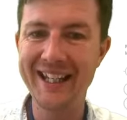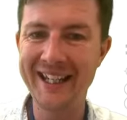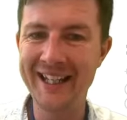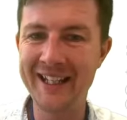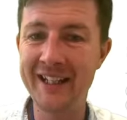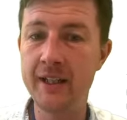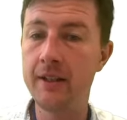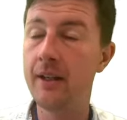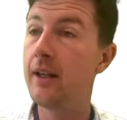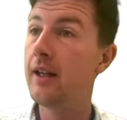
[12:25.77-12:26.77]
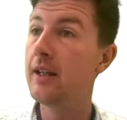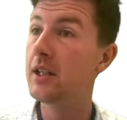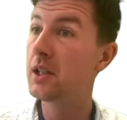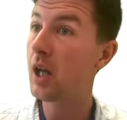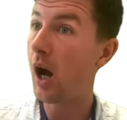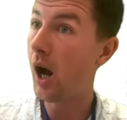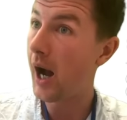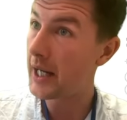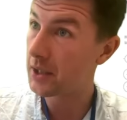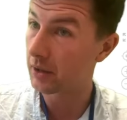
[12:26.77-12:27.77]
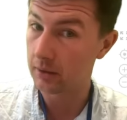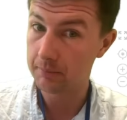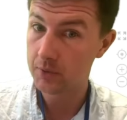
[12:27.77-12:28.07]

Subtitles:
in title,